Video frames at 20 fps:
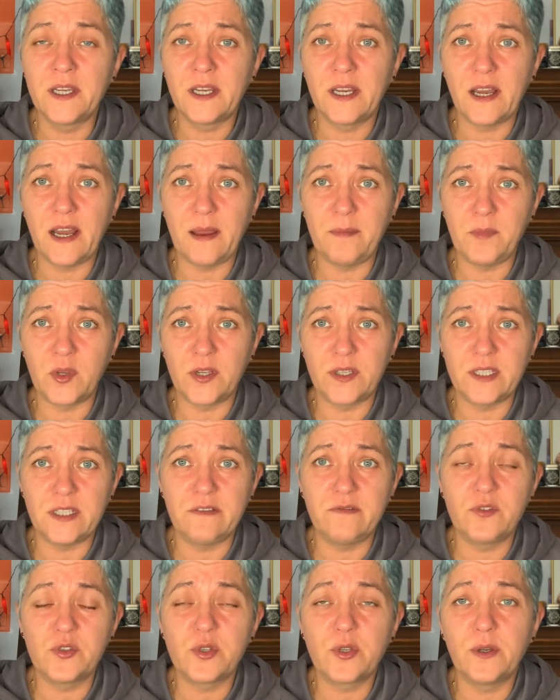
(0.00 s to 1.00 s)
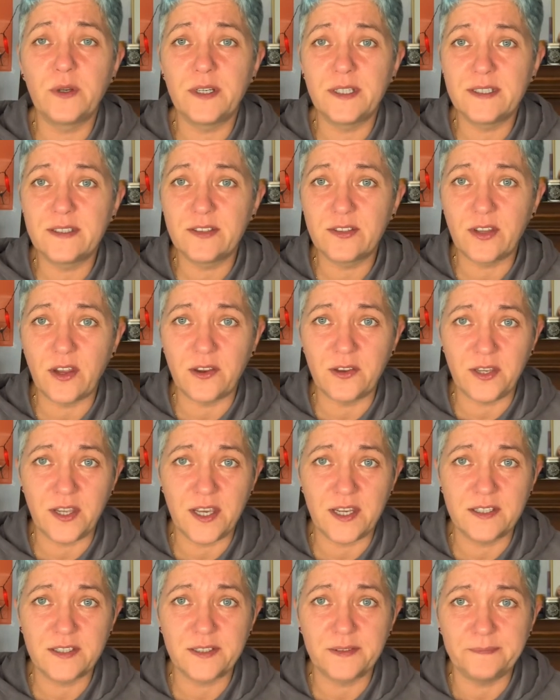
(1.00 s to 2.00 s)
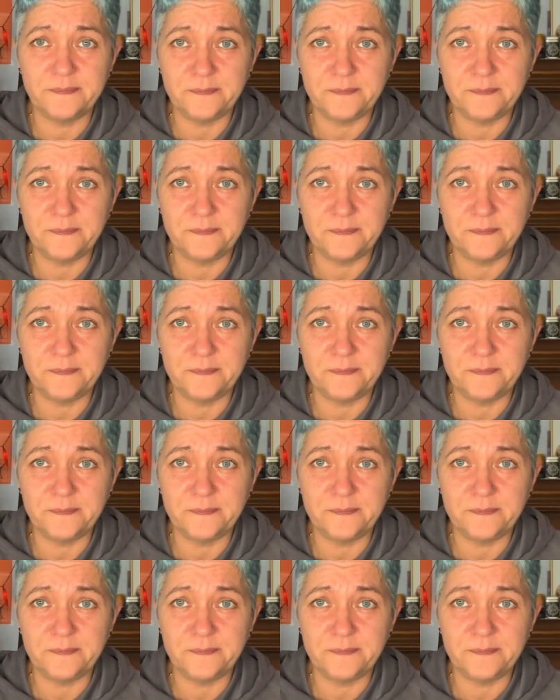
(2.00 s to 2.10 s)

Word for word: I'm not even sure it's done yet